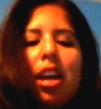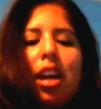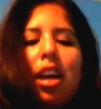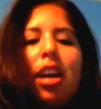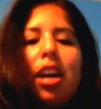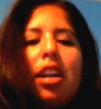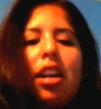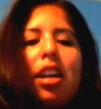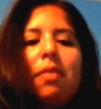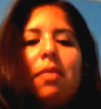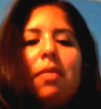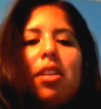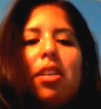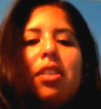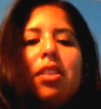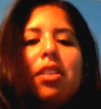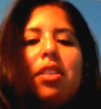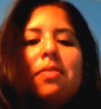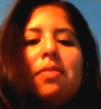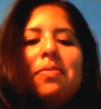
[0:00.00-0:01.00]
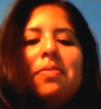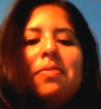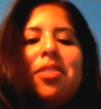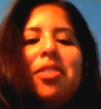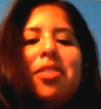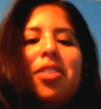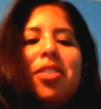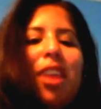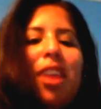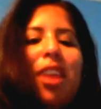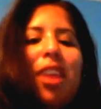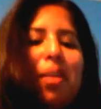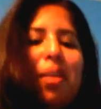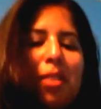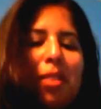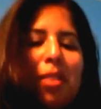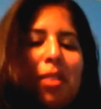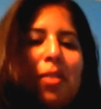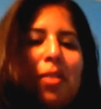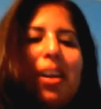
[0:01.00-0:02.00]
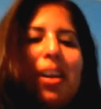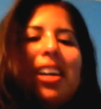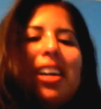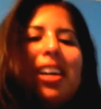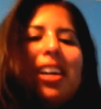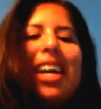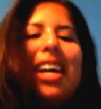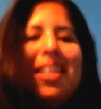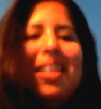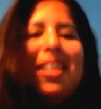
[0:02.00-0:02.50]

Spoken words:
And I'm going to try to be quick.